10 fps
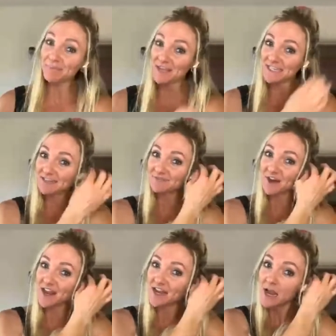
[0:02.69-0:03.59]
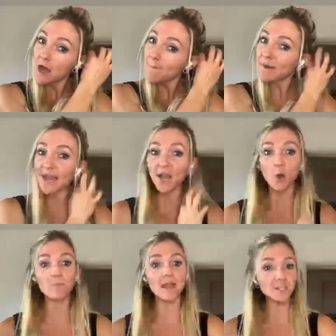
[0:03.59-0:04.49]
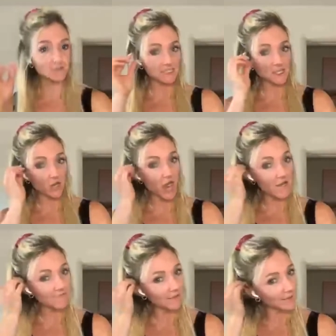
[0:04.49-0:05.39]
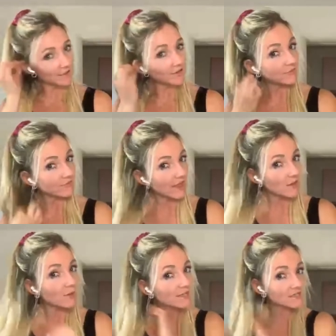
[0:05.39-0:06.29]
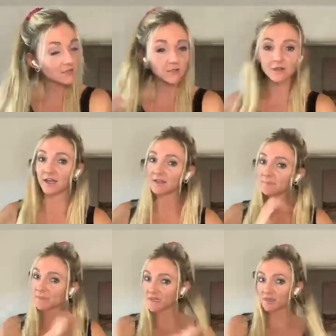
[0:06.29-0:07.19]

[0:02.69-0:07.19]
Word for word: Something different, but I hope that you still got that. My little flyaways are kind of